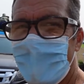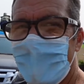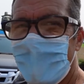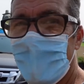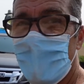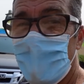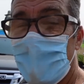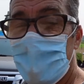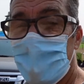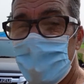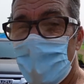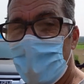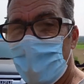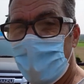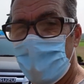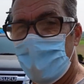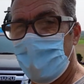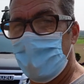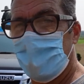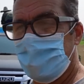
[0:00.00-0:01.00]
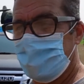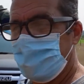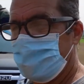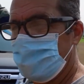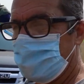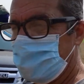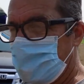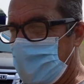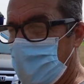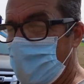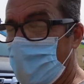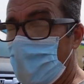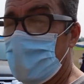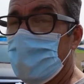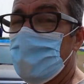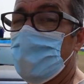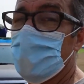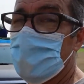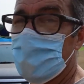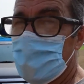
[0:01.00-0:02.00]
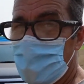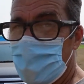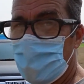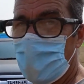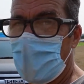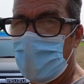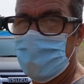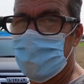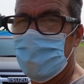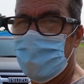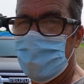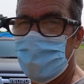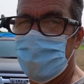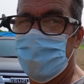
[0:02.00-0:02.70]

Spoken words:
But it's all good. Can't wait to put the new grass in.